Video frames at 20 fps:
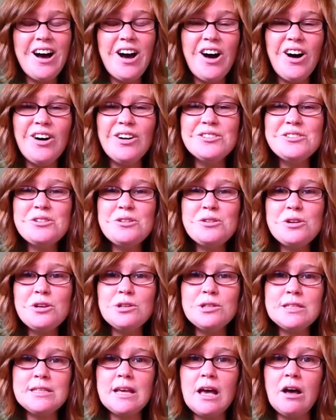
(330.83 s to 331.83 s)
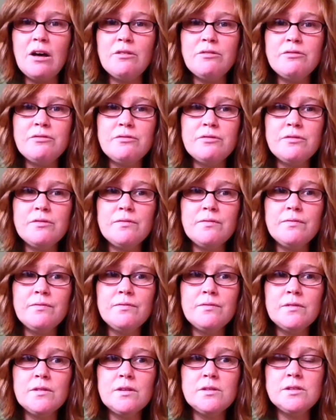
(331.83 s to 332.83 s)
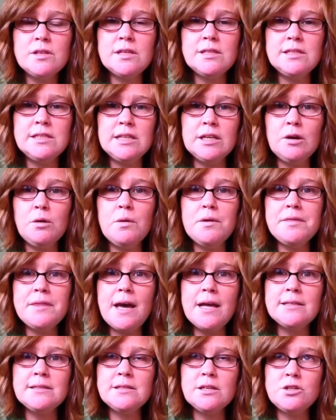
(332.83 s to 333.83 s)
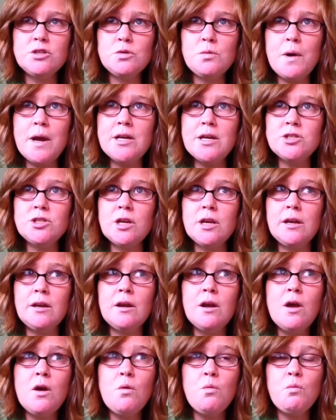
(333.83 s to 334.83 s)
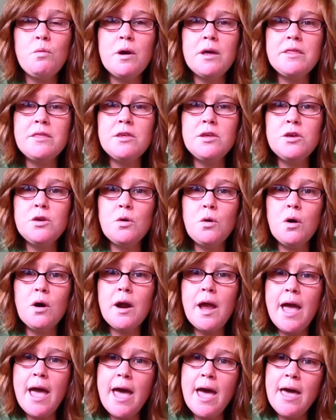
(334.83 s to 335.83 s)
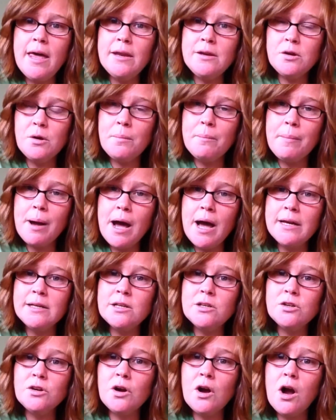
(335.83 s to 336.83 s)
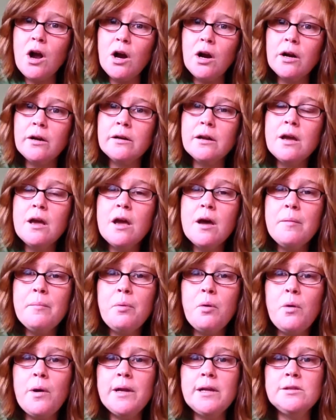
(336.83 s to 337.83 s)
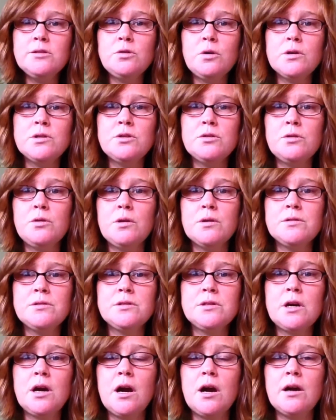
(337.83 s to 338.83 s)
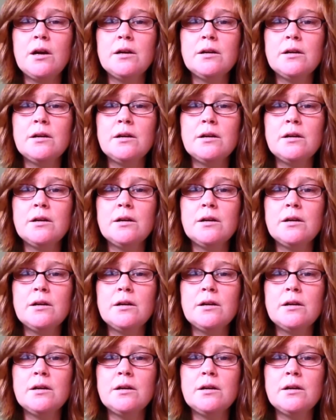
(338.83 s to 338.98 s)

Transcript: Alter yourself to deal with that situation with your head, your mind, and your heart pointed toward your North Star.